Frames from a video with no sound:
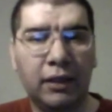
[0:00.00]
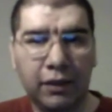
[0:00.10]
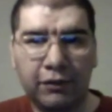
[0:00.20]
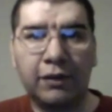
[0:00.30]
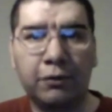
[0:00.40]

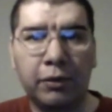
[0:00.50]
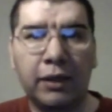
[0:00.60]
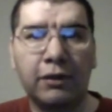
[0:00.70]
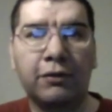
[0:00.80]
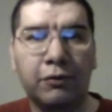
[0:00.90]
Yes, that's
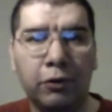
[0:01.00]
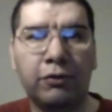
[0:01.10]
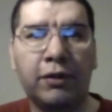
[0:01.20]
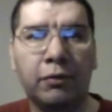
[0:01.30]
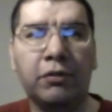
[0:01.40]
right, because
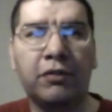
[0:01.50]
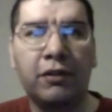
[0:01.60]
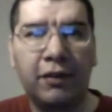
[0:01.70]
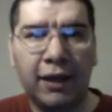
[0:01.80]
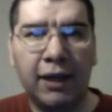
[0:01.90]
Thursday was
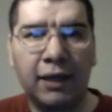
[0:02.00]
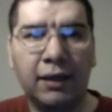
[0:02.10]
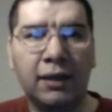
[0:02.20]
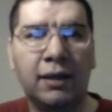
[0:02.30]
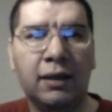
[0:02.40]
the day
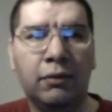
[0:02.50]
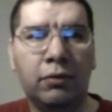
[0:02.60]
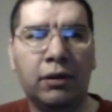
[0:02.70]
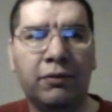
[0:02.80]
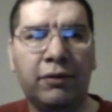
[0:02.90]

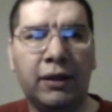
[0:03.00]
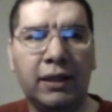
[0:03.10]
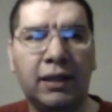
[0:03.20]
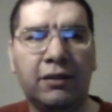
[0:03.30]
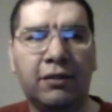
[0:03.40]
where he
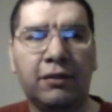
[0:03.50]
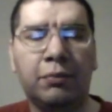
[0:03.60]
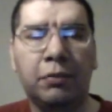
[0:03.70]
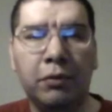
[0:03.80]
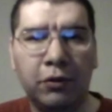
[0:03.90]
finally gets
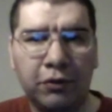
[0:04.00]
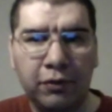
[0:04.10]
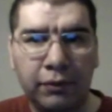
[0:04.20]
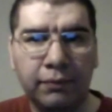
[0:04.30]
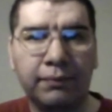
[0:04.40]
his
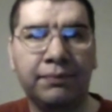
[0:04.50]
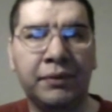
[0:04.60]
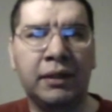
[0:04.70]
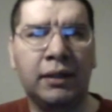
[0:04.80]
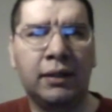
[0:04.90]
promotion
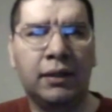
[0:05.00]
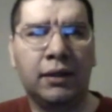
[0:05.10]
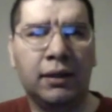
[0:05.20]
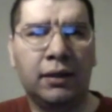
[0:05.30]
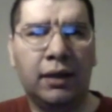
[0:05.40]

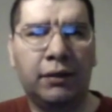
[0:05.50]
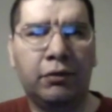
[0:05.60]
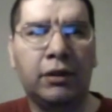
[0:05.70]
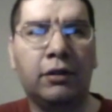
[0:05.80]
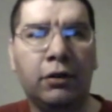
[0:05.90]

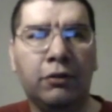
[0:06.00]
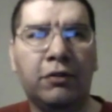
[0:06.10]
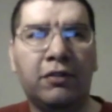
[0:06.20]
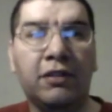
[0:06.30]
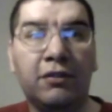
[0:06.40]
after he
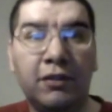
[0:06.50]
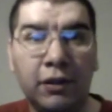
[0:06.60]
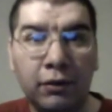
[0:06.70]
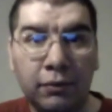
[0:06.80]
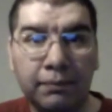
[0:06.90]
closes his
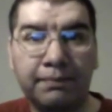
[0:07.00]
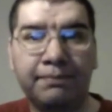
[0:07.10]
deal.